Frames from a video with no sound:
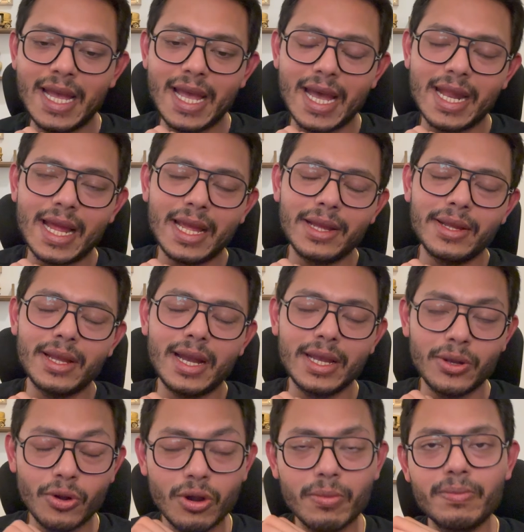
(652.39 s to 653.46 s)
And I
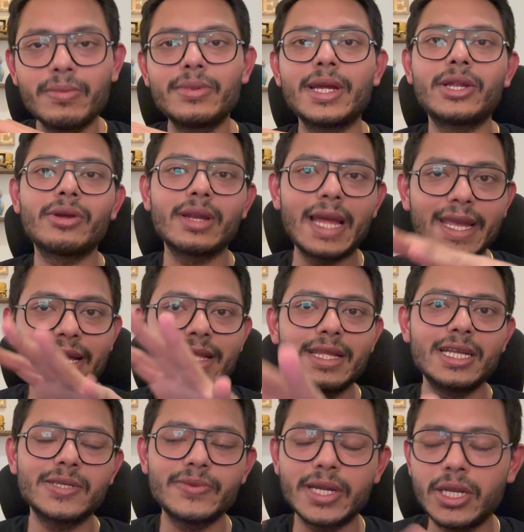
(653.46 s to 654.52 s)
hope that you're liking
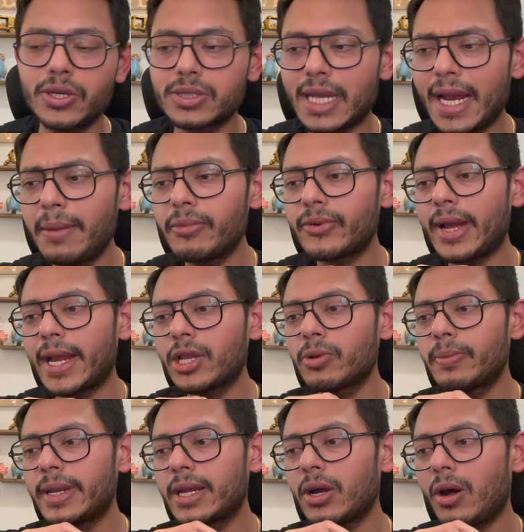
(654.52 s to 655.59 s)
these videos. I am trying to
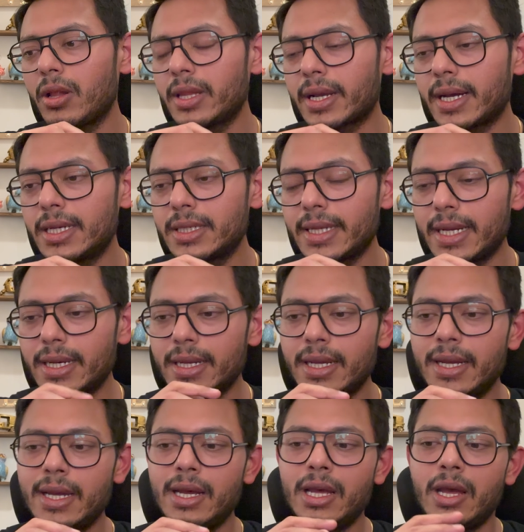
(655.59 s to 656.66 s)
bring all the content
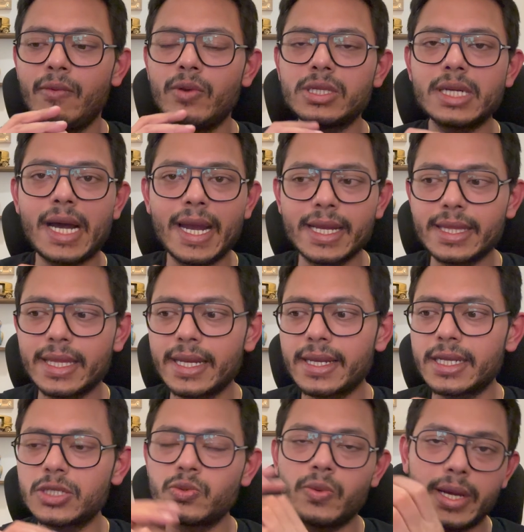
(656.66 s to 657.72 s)
which I think
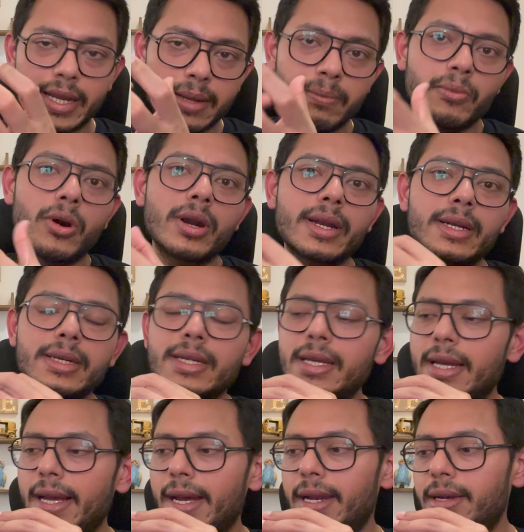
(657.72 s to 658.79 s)
is very important,
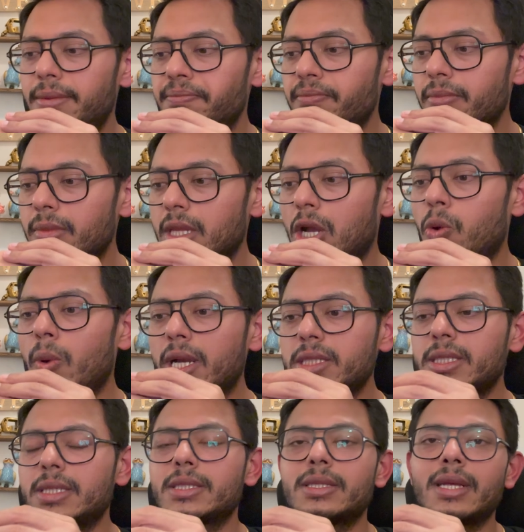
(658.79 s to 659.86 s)
and the
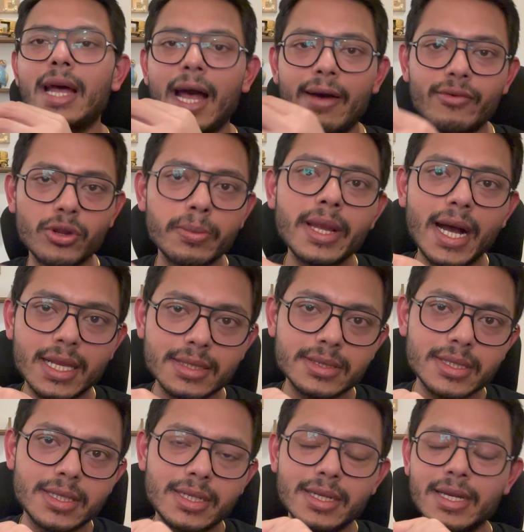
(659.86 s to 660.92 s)
questions have to be
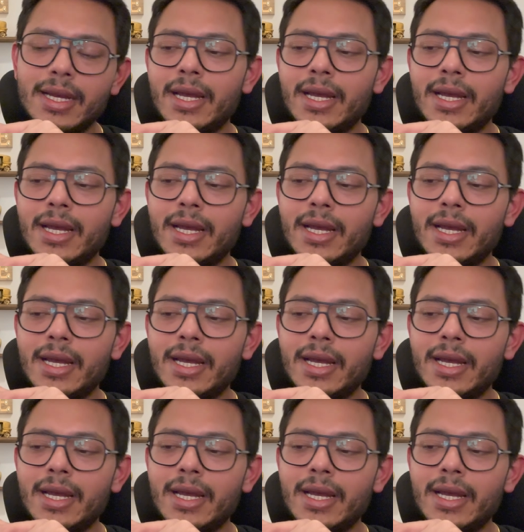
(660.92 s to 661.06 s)
answered.